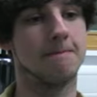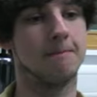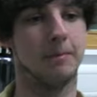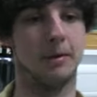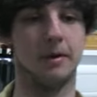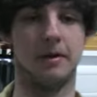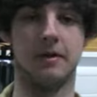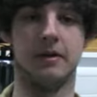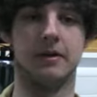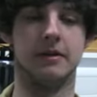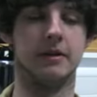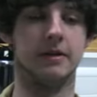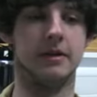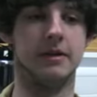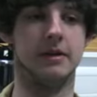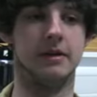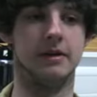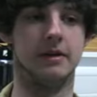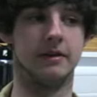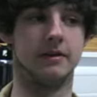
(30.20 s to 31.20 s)

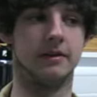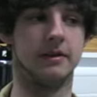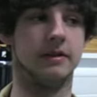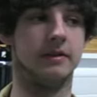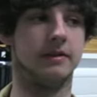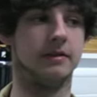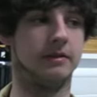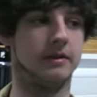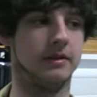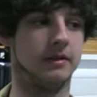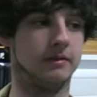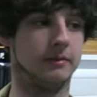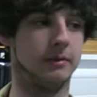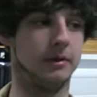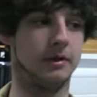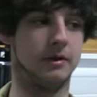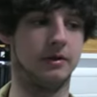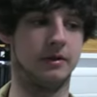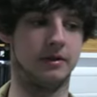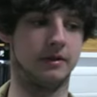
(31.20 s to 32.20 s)
Brilliantly. I think
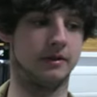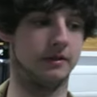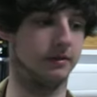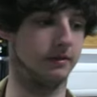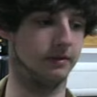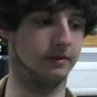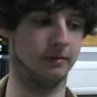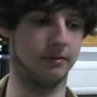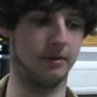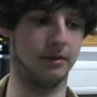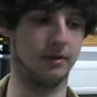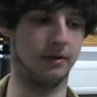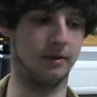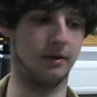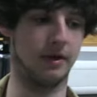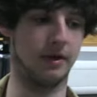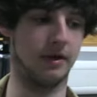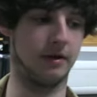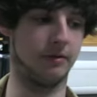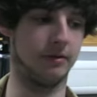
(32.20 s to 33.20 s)
we all
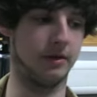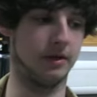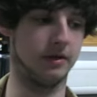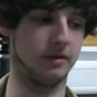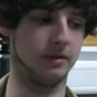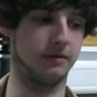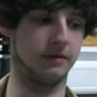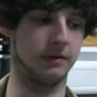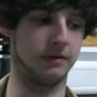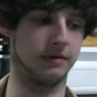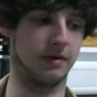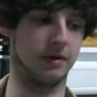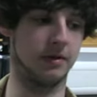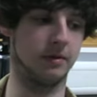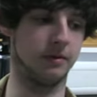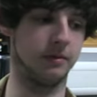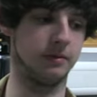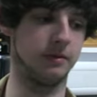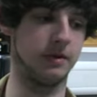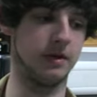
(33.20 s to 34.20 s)
know each other's
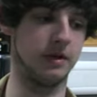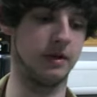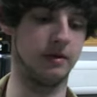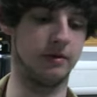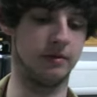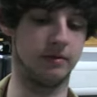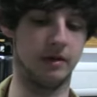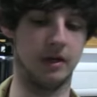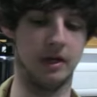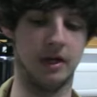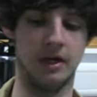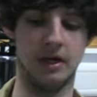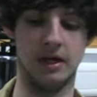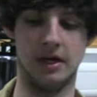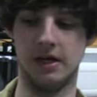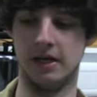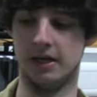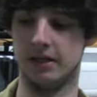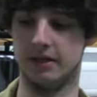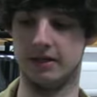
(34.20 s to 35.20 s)
roles. We know
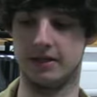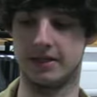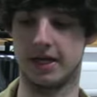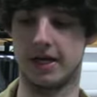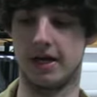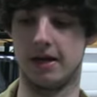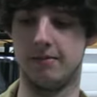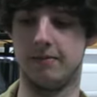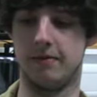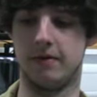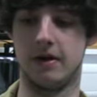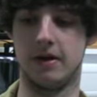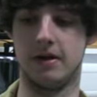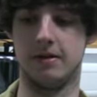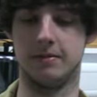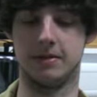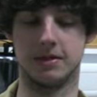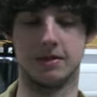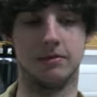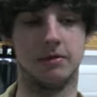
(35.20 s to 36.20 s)
the time
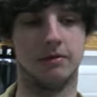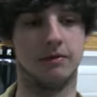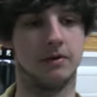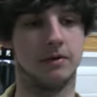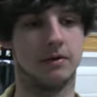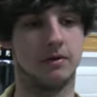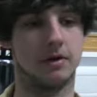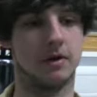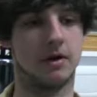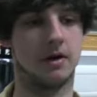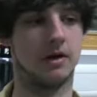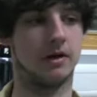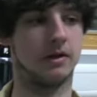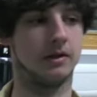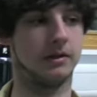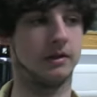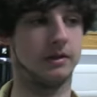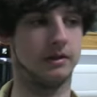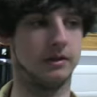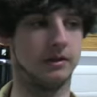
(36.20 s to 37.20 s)
frames that we've all got,
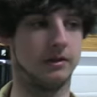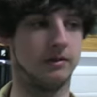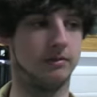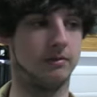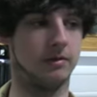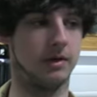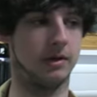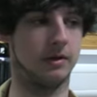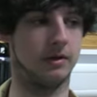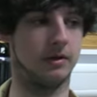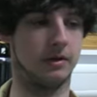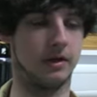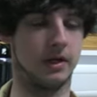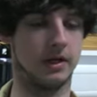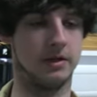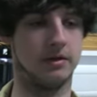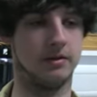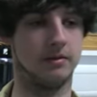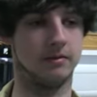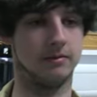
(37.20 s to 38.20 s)
and we all
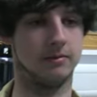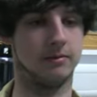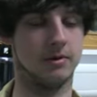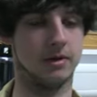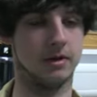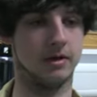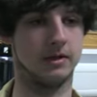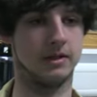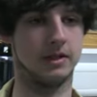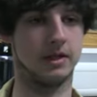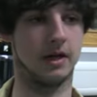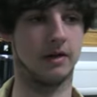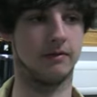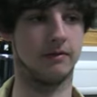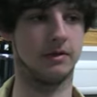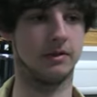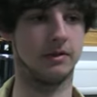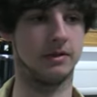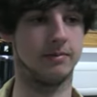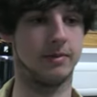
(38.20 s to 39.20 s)
like work
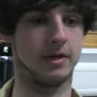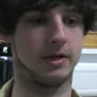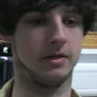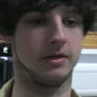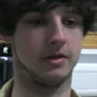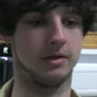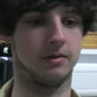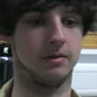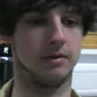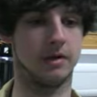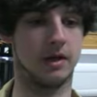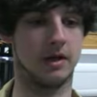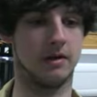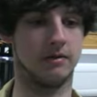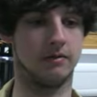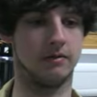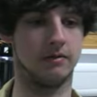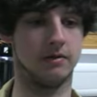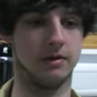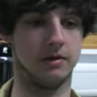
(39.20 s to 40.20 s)
together to make sure we get
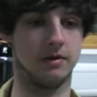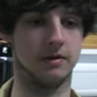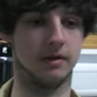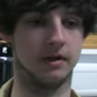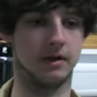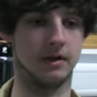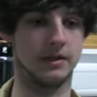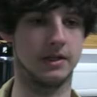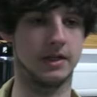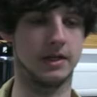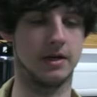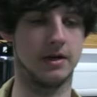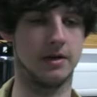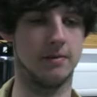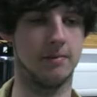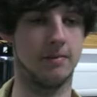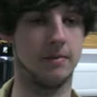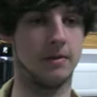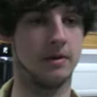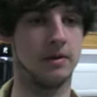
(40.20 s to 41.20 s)
everything done on
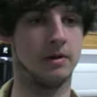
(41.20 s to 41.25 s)
time.